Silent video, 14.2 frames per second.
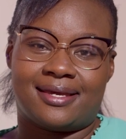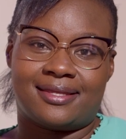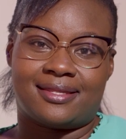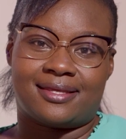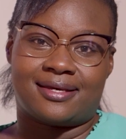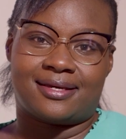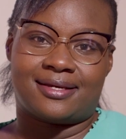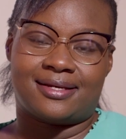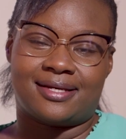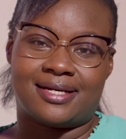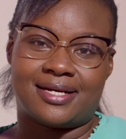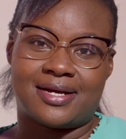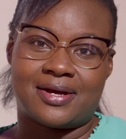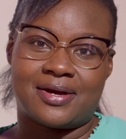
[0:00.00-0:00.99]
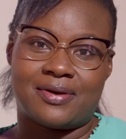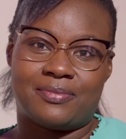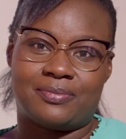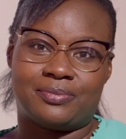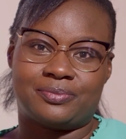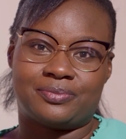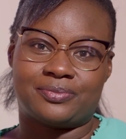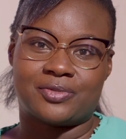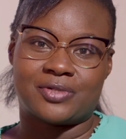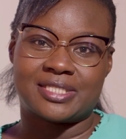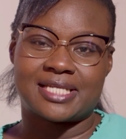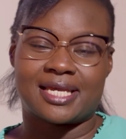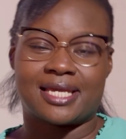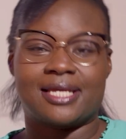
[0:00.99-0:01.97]
there.
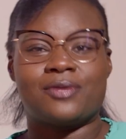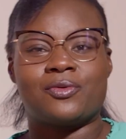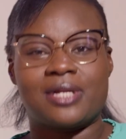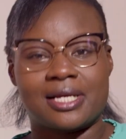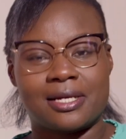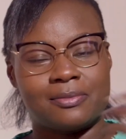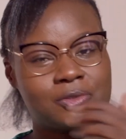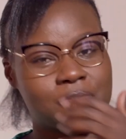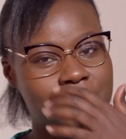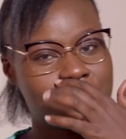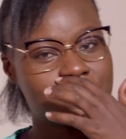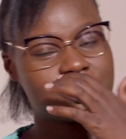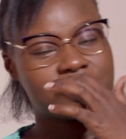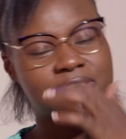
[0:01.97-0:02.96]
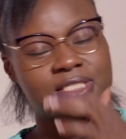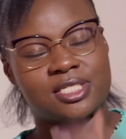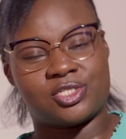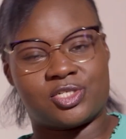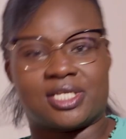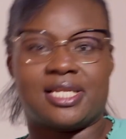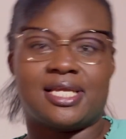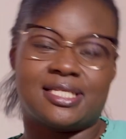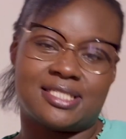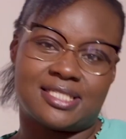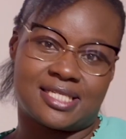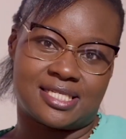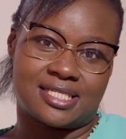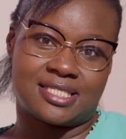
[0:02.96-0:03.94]
Once again, welcome to Strategic
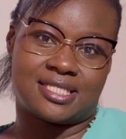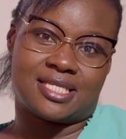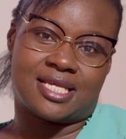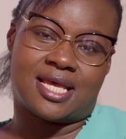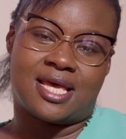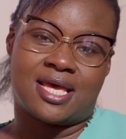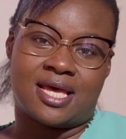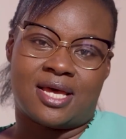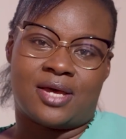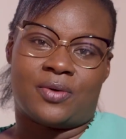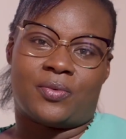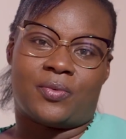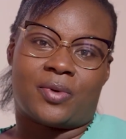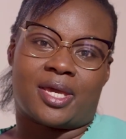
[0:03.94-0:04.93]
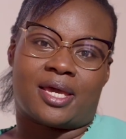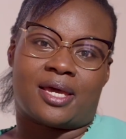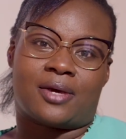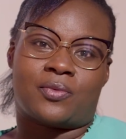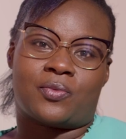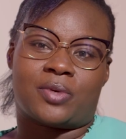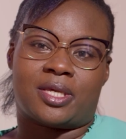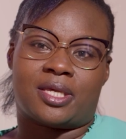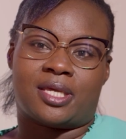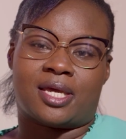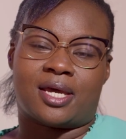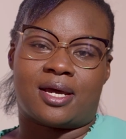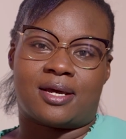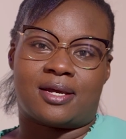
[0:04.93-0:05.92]
Lenses, where we
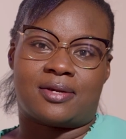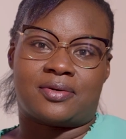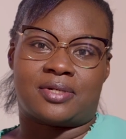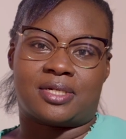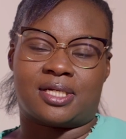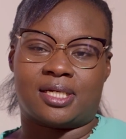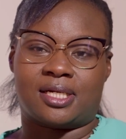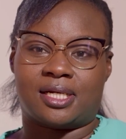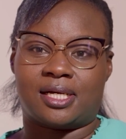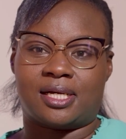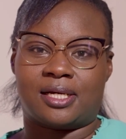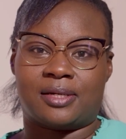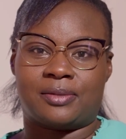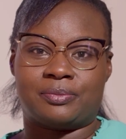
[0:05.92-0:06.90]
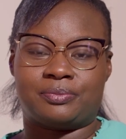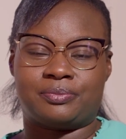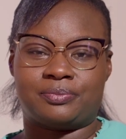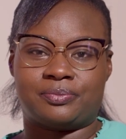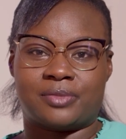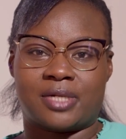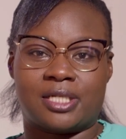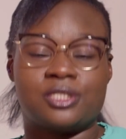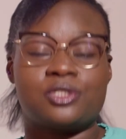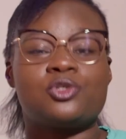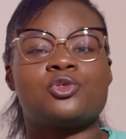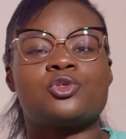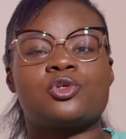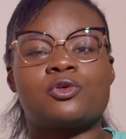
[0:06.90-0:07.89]
are an
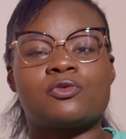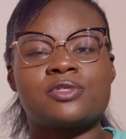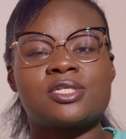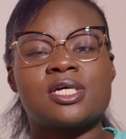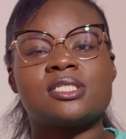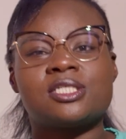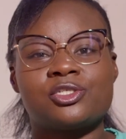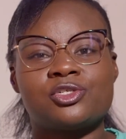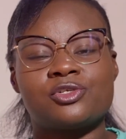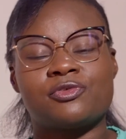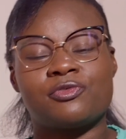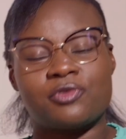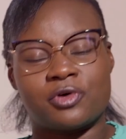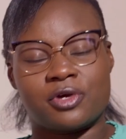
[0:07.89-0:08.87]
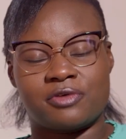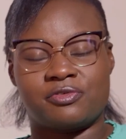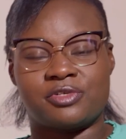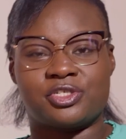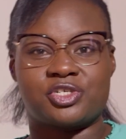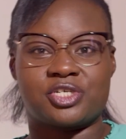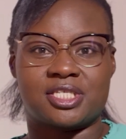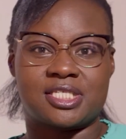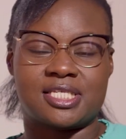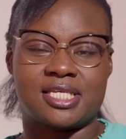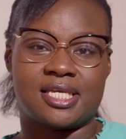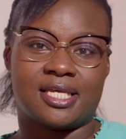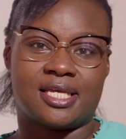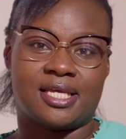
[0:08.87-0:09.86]
institution of strategy for efficiency.